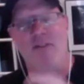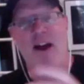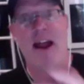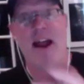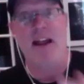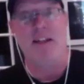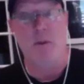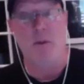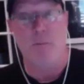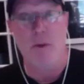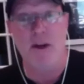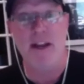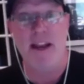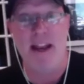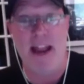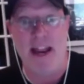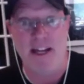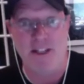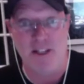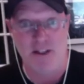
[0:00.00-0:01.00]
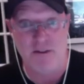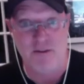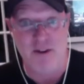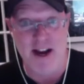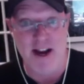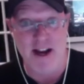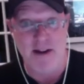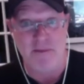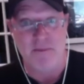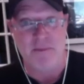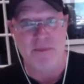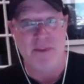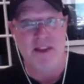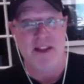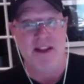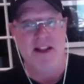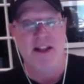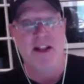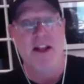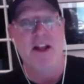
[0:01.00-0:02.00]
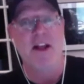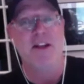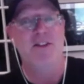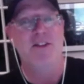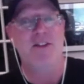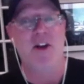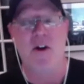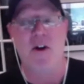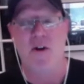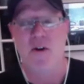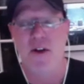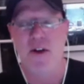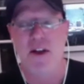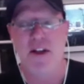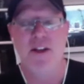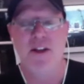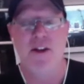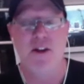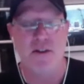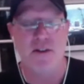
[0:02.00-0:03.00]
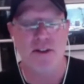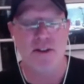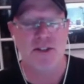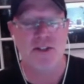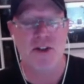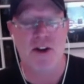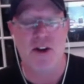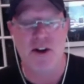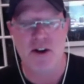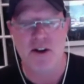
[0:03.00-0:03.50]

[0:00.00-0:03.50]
he's a booking agent, right? So, the song,